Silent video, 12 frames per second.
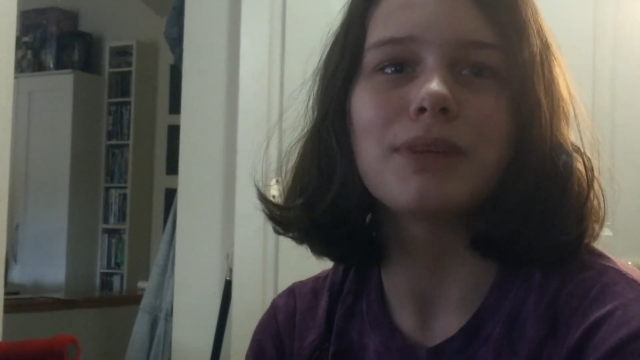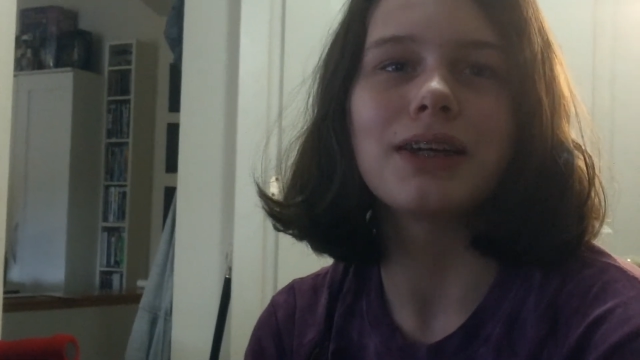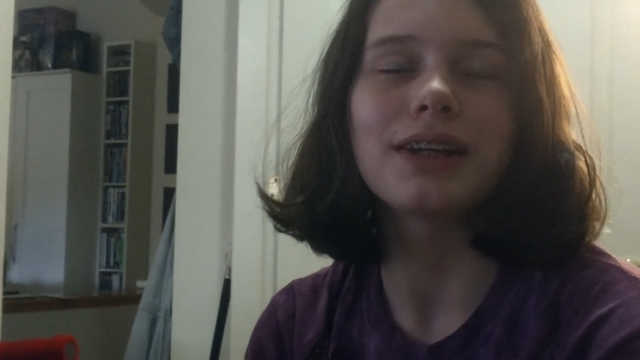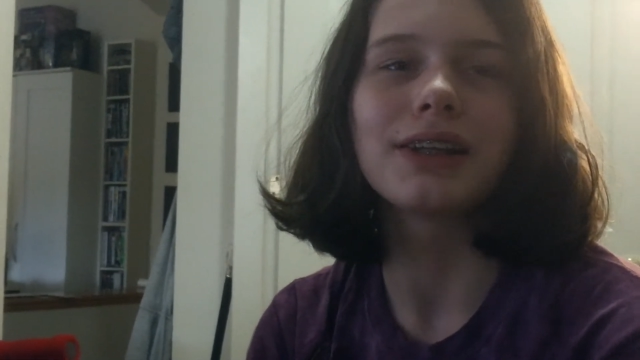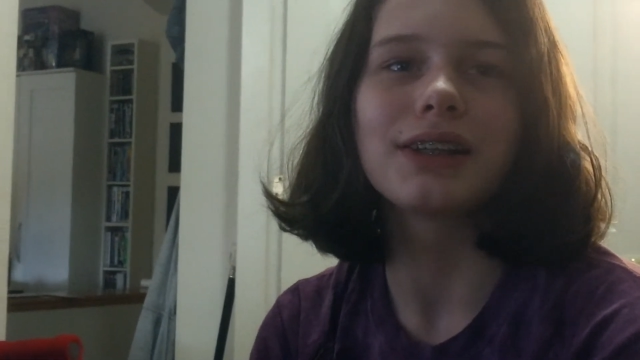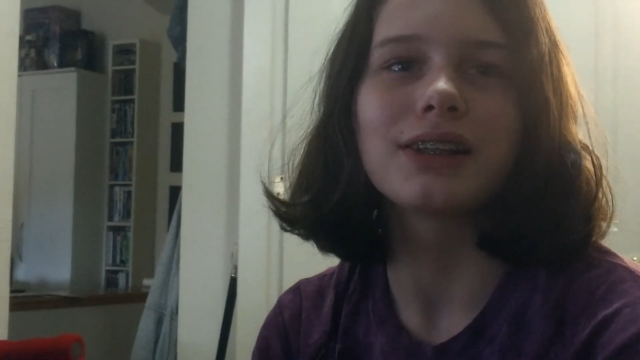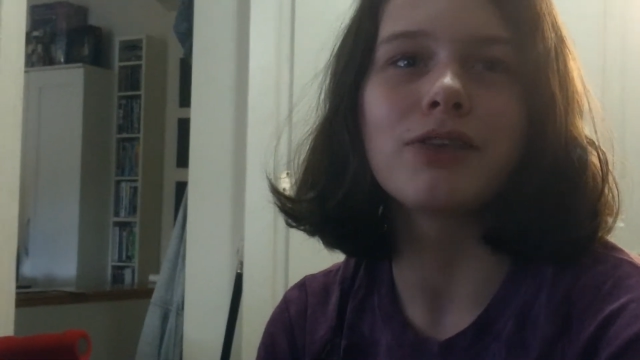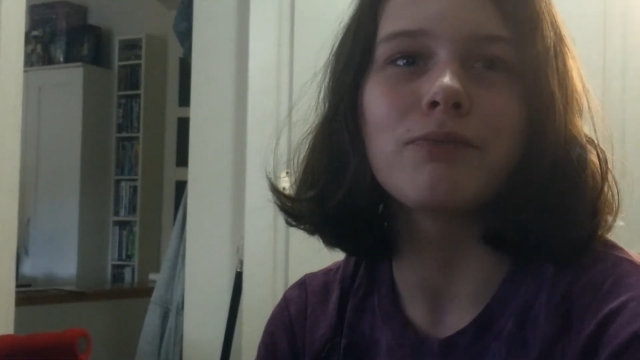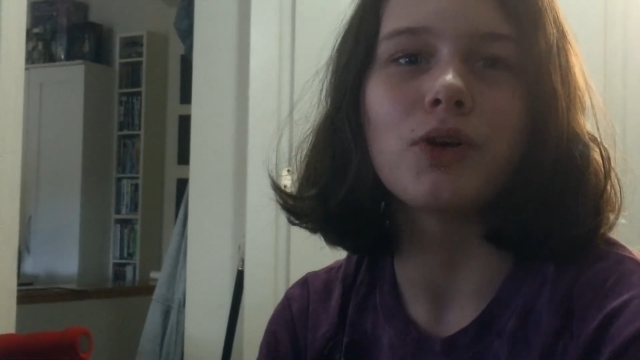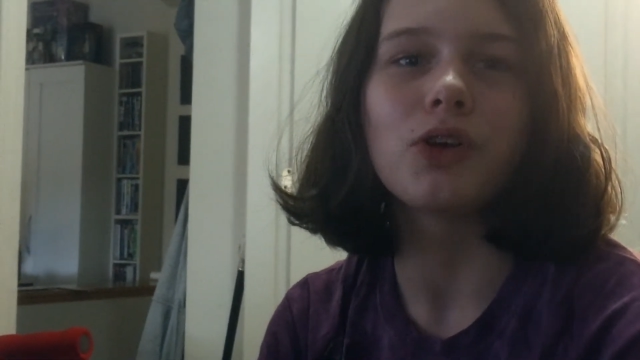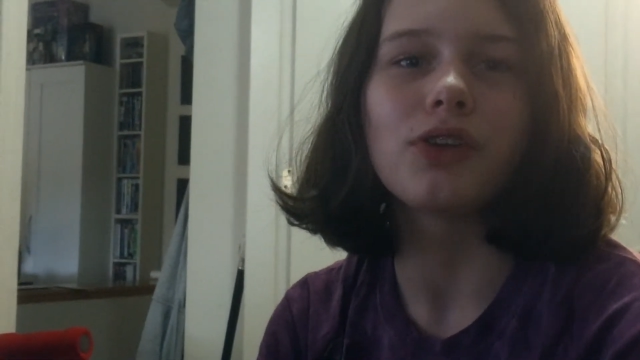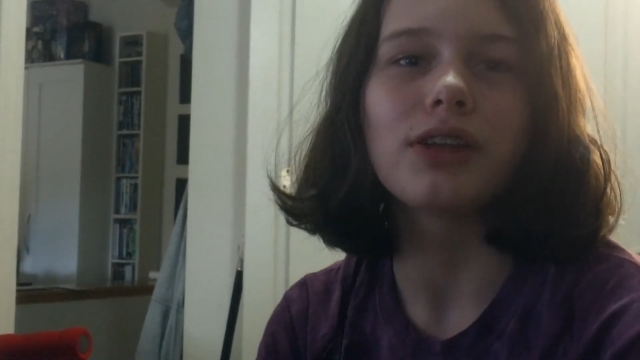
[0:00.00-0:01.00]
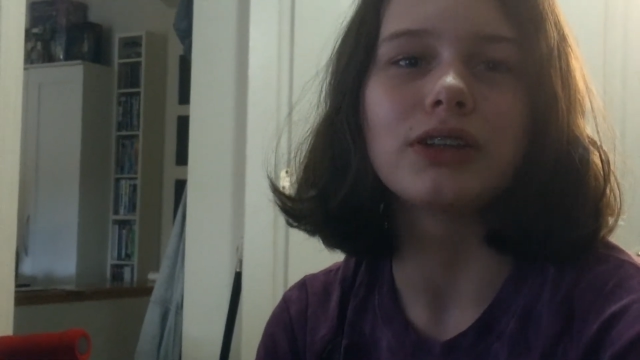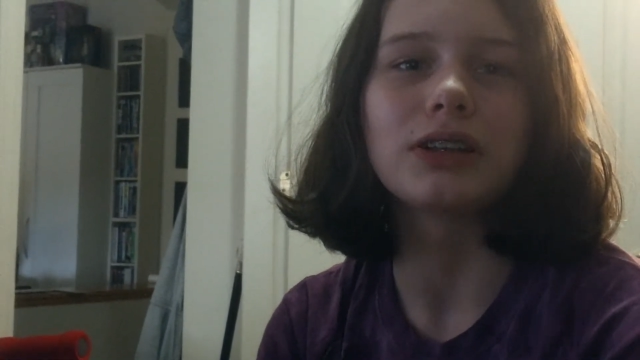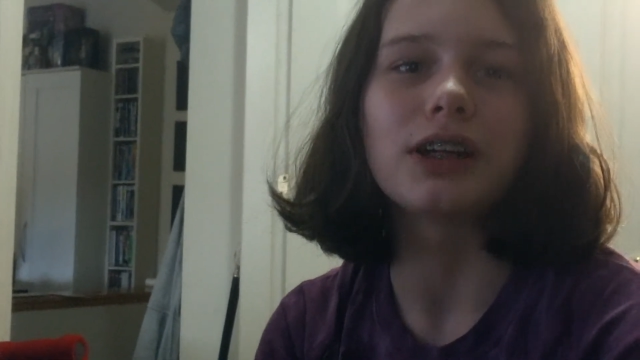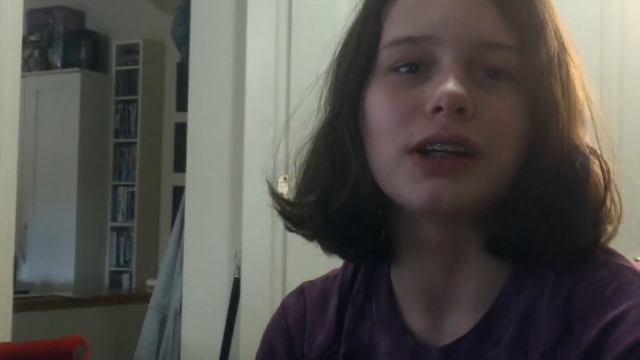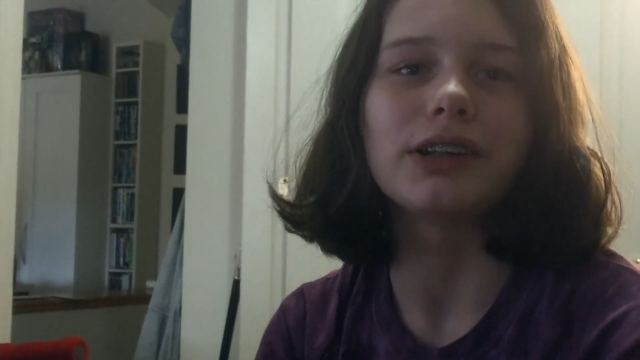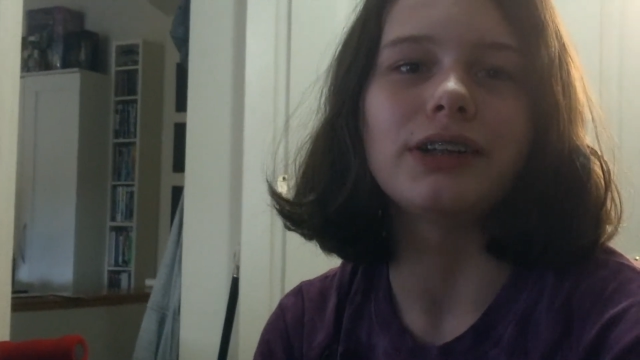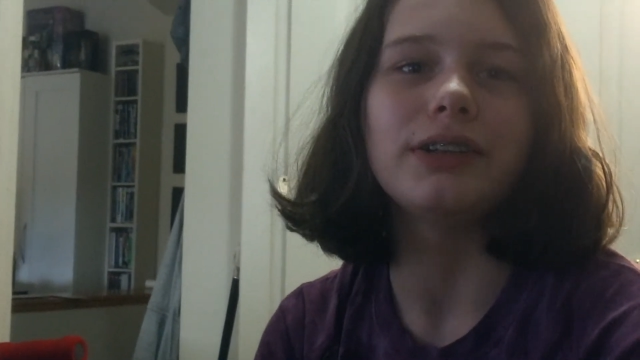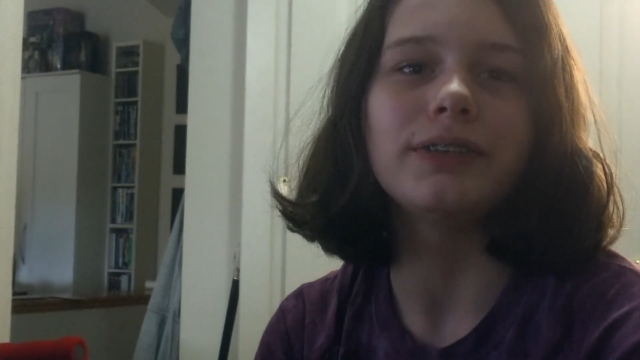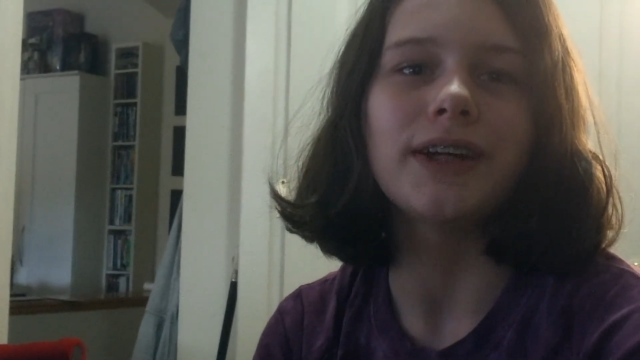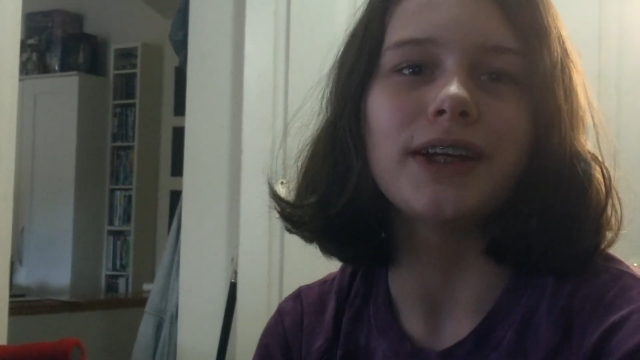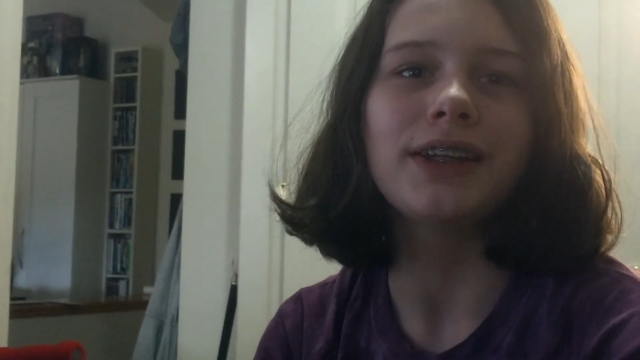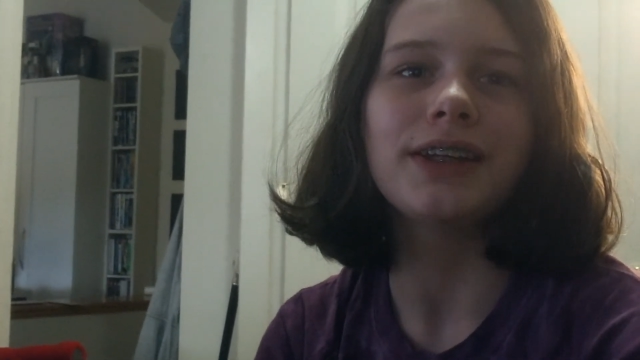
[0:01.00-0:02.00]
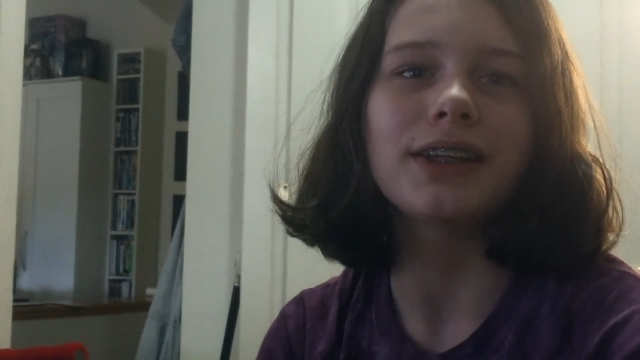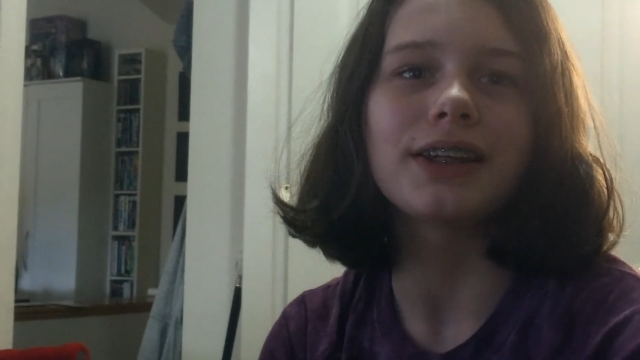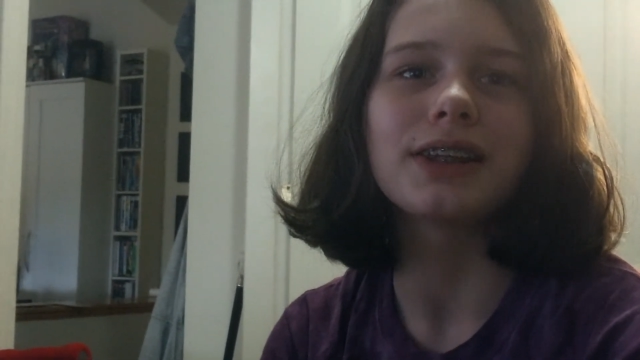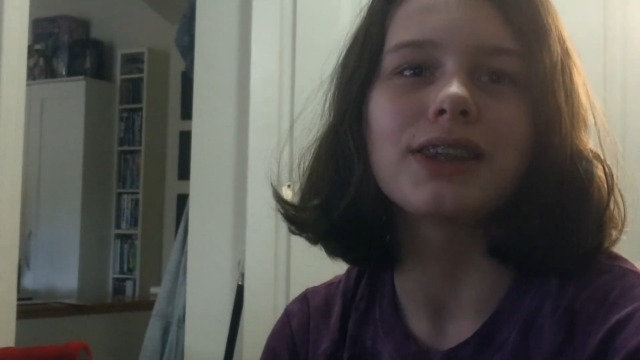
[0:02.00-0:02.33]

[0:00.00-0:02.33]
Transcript: because the more literary devices,